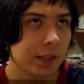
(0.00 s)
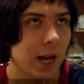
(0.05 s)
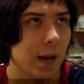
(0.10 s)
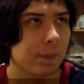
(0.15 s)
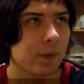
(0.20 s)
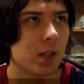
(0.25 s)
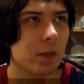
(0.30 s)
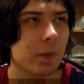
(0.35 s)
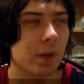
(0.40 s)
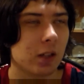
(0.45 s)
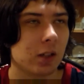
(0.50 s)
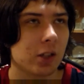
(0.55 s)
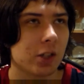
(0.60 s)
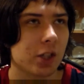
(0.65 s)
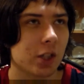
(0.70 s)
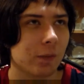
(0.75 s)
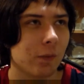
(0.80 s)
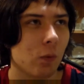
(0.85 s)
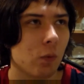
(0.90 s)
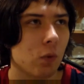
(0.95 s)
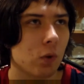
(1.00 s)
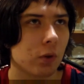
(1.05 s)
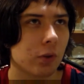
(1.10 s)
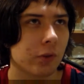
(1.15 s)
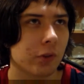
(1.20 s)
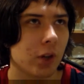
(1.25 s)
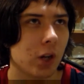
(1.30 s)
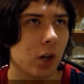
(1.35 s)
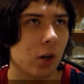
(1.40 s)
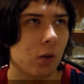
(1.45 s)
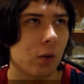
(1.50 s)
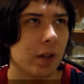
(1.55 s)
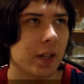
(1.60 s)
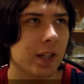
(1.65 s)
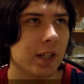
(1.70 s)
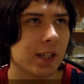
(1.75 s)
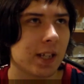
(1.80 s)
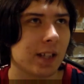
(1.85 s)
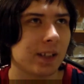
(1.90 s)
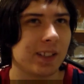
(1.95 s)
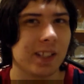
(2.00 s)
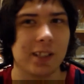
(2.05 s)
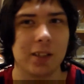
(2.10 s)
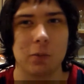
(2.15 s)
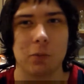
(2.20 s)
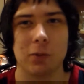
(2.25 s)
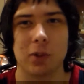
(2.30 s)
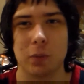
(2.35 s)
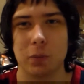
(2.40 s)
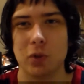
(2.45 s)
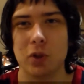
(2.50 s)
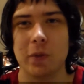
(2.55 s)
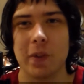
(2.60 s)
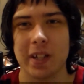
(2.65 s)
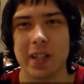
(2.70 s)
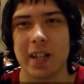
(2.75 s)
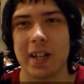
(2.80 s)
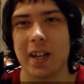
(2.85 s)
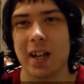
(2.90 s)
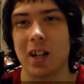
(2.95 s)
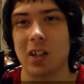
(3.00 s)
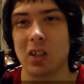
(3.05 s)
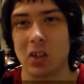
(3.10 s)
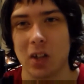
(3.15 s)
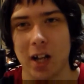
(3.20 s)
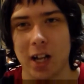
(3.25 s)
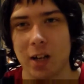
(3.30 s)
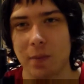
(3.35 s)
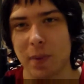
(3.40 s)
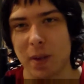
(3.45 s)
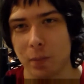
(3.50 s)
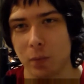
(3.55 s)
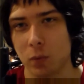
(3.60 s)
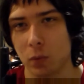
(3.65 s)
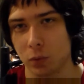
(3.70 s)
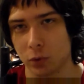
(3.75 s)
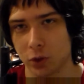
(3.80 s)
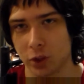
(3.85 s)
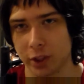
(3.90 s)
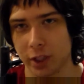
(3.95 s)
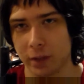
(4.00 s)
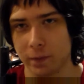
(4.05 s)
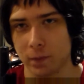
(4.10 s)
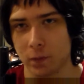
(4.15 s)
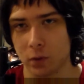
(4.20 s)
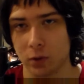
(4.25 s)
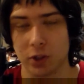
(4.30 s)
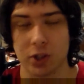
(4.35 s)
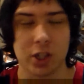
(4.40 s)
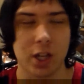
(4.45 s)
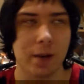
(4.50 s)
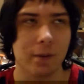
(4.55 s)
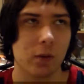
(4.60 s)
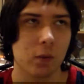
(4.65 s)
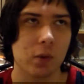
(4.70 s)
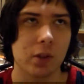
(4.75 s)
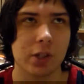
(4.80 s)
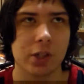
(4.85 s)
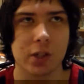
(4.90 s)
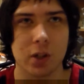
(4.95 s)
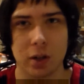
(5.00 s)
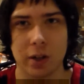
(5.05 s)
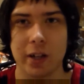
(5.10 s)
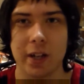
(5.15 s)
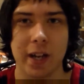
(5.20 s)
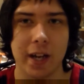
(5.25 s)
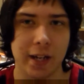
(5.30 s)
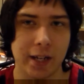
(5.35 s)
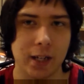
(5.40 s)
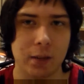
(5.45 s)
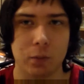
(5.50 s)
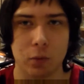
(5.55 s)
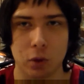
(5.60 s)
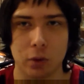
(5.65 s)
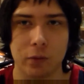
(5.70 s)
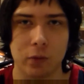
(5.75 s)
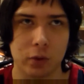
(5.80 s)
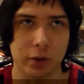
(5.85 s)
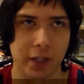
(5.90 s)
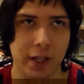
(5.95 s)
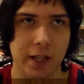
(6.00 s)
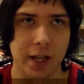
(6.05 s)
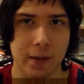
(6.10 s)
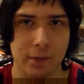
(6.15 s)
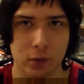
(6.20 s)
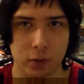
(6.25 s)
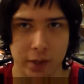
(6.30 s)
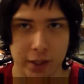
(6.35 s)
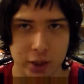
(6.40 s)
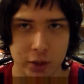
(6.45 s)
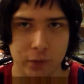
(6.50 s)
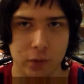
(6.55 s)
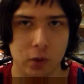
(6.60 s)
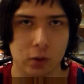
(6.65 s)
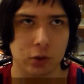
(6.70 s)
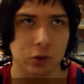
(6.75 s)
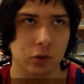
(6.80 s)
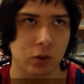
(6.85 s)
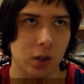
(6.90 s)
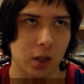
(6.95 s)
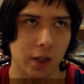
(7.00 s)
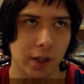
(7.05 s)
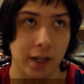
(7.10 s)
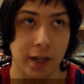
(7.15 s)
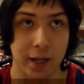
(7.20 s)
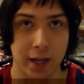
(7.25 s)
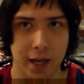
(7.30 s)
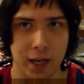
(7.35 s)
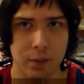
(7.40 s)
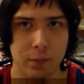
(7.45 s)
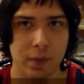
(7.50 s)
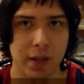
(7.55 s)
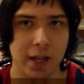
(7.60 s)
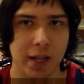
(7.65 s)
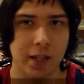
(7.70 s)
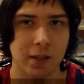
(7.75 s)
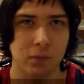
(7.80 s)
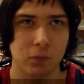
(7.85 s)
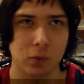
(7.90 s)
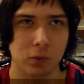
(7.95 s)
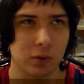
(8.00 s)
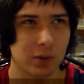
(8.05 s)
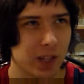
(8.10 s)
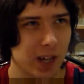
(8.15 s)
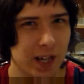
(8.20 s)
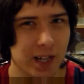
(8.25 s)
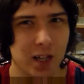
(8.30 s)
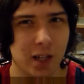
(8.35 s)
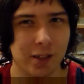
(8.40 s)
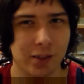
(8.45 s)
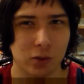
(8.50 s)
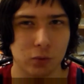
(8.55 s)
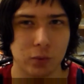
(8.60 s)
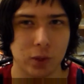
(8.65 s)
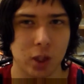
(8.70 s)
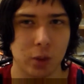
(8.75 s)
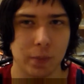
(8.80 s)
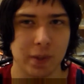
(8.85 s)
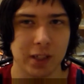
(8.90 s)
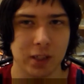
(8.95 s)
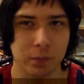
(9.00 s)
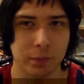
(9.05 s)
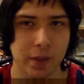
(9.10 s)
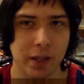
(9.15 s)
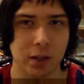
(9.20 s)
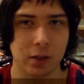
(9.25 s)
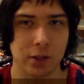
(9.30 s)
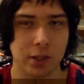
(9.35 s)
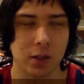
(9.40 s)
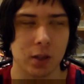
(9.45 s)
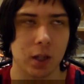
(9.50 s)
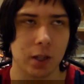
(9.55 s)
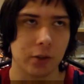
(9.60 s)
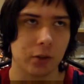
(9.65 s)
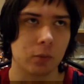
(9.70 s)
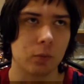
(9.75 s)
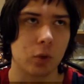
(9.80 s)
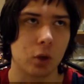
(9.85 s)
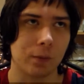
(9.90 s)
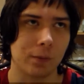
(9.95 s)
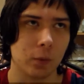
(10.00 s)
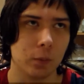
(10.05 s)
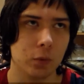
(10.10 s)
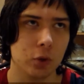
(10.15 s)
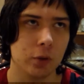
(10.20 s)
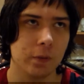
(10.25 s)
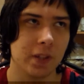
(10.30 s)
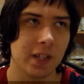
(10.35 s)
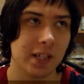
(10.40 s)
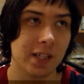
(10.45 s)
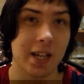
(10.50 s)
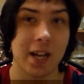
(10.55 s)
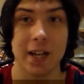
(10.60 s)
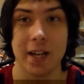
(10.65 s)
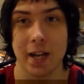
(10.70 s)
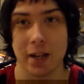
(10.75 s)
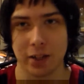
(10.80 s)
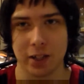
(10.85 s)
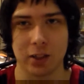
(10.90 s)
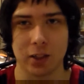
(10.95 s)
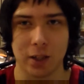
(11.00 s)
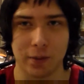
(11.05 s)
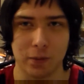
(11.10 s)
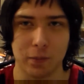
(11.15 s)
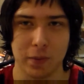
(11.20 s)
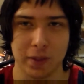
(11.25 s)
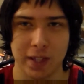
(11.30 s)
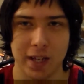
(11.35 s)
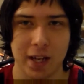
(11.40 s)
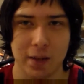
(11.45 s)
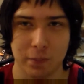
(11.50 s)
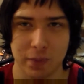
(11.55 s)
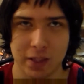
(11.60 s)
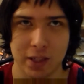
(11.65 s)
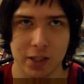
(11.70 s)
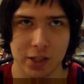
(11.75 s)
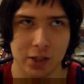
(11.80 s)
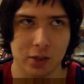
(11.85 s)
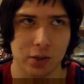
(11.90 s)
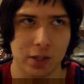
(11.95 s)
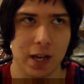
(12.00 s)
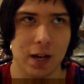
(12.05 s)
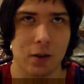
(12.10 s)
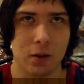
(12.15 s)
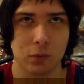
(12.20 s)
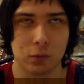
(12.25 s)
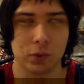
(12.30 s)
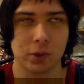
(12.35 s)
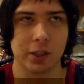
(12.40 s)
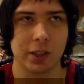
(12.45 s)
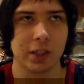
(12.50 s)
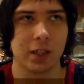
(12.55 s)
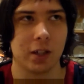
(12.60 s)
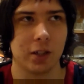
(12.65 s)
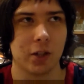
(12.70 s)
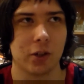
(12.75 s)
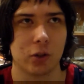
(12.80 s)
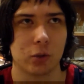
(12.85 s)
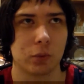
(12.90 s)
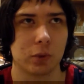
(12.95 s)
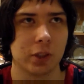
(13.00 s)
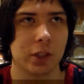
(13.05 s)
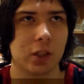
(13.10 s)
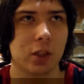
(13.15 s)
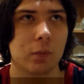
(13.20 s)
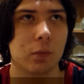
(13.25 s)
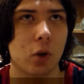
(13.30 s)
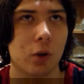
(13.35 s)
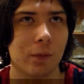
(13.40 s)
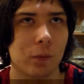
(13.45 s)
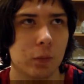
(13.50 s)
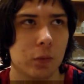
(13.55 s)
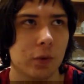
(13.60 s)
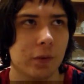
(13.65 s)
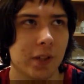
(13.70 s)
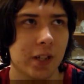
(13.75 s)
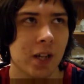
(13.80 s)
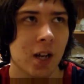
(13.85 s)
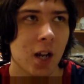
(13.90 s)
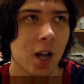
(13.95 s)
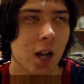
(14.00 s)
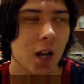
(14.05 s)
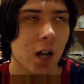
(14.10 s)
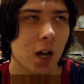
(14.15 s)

Captain America Civil War, though, is, I think, the movie that a lot of people were looking for. Because everyone started hating Marvel again after Age of Ultron, and Ant-Man were kind of underwhelming compared to other Marvel movies, and now they love them again because there's now another really good Marvel movie.